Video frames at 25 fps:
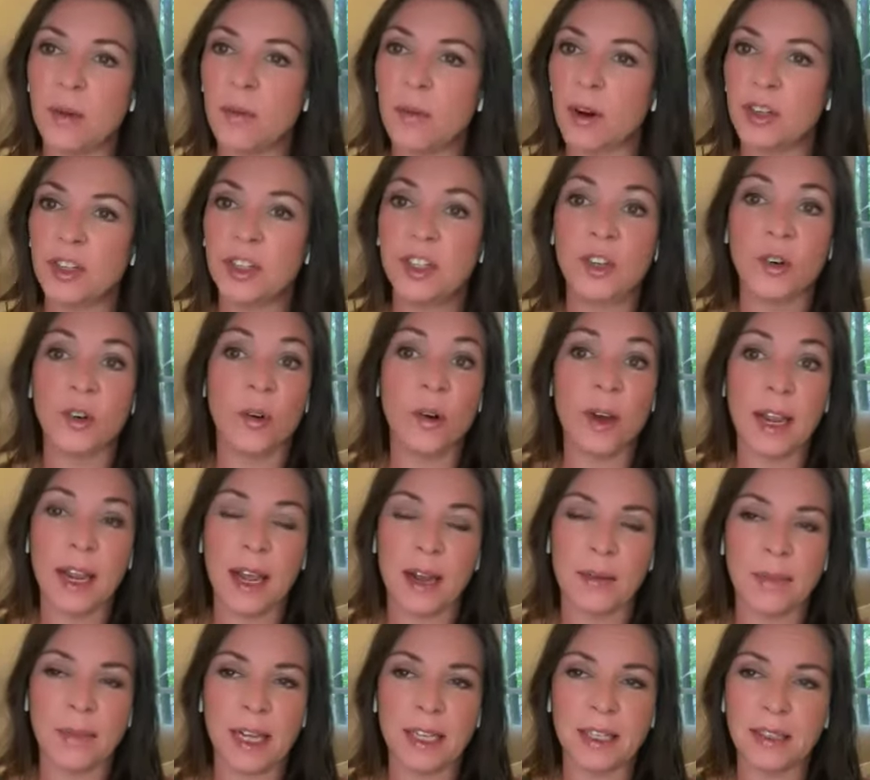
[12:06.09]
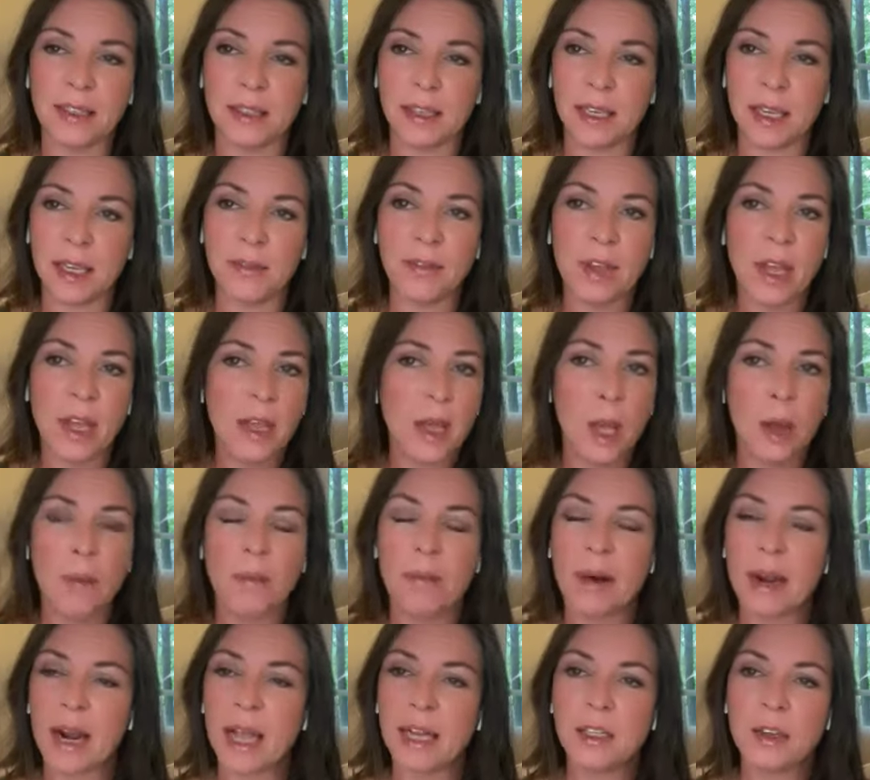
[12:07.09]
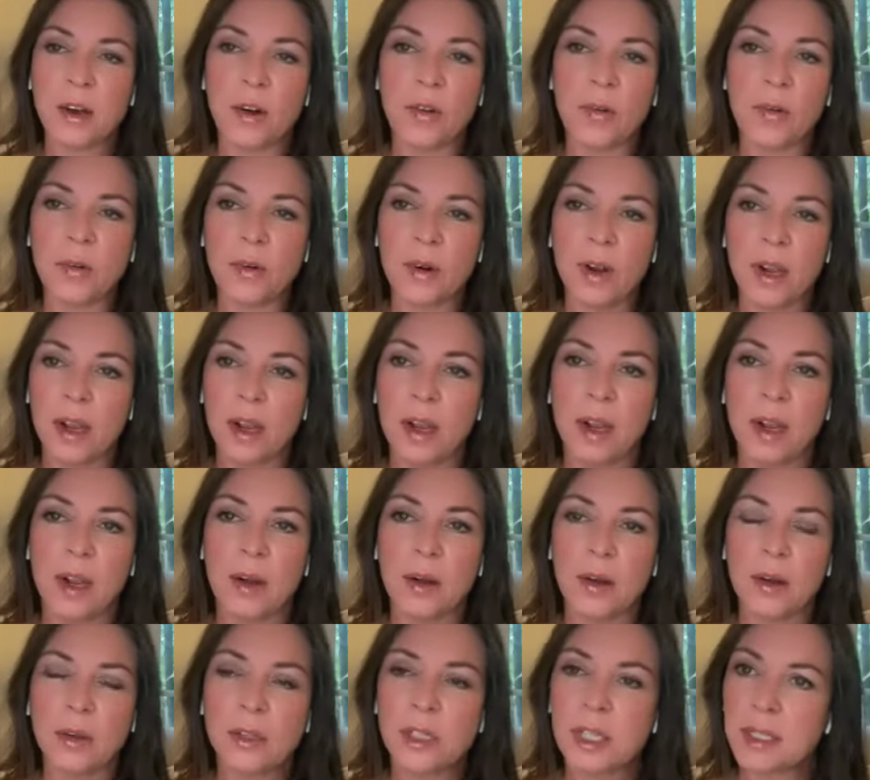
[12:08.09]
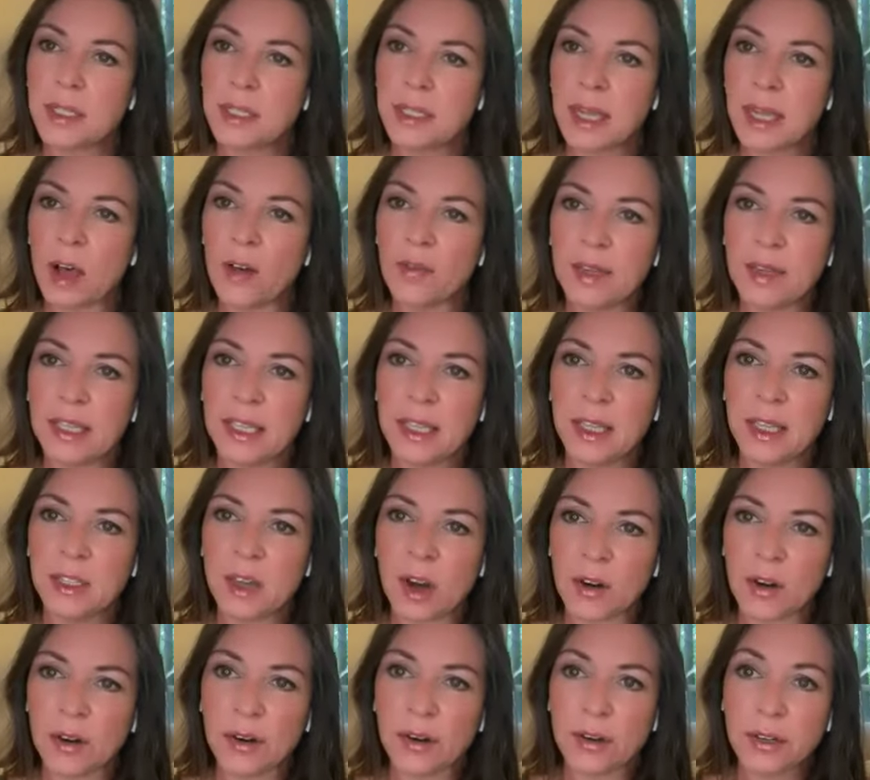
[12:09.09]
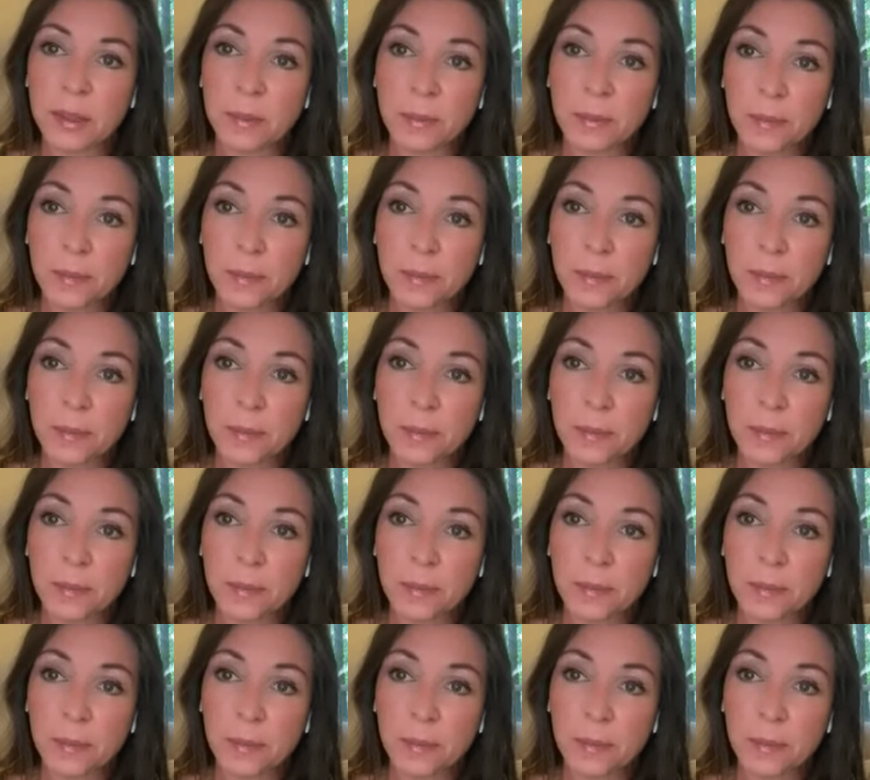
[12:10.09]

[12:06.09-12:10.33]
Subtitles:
I wear joy on my sleeve, but I don't just delve into the darker